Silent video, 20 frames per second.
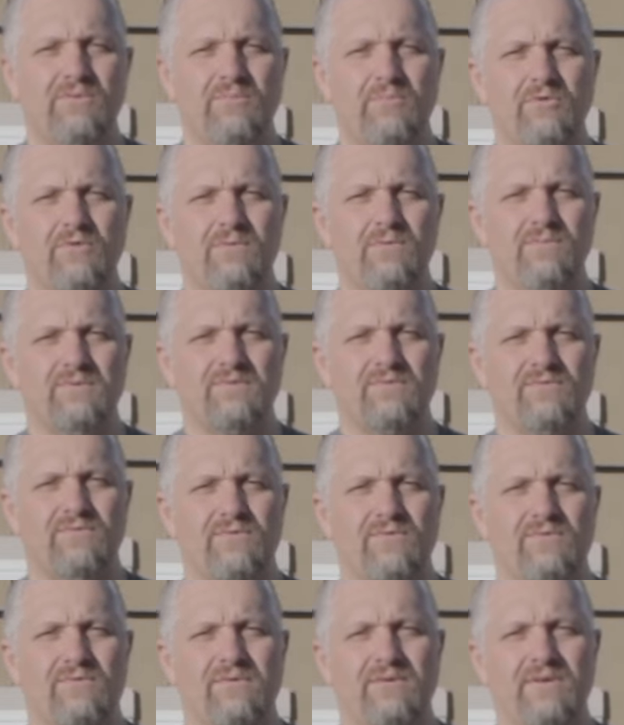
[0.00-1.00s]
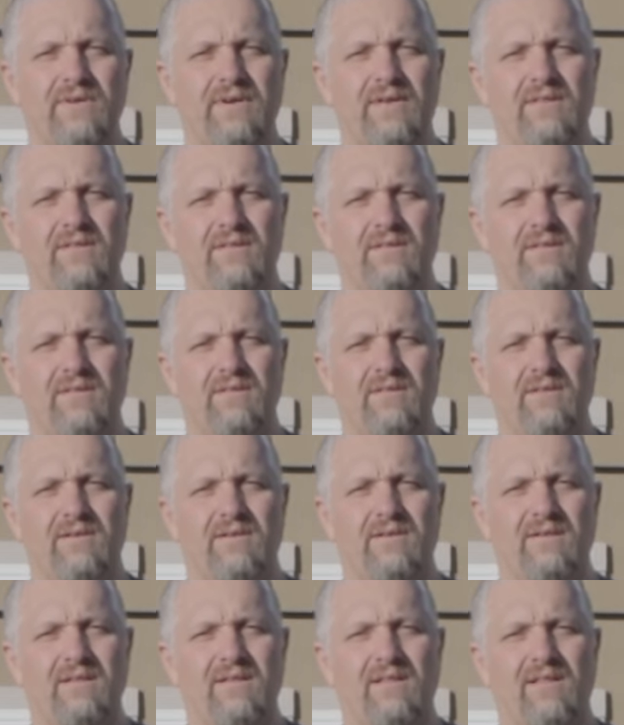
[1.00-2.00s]
the moon was full during
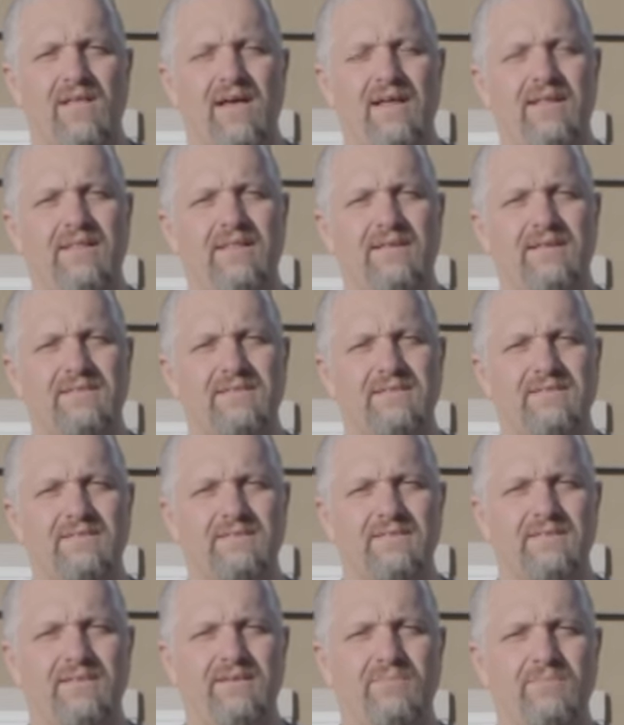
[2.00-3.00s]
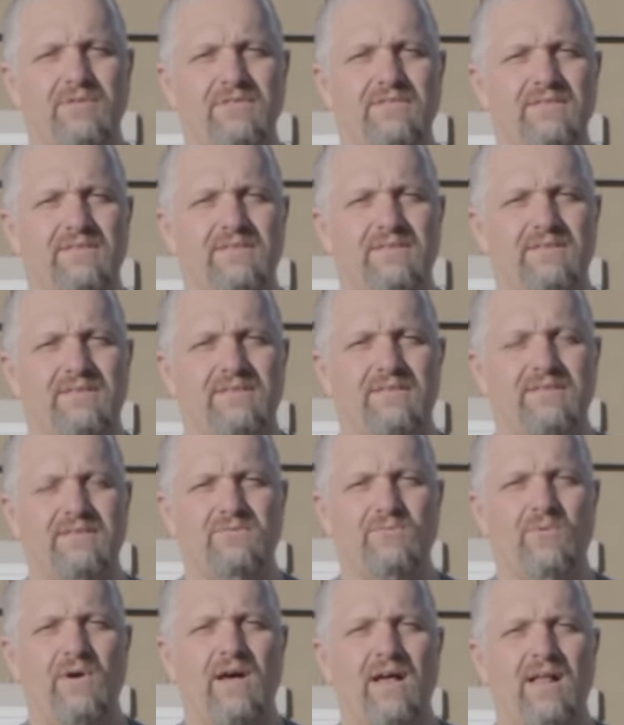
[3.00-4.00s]
the, a lot of this imaging
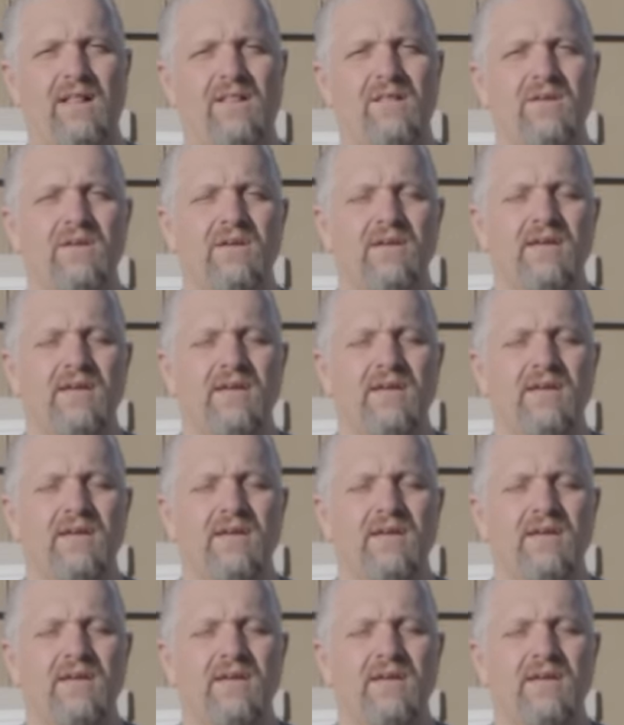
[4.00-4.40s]
as well.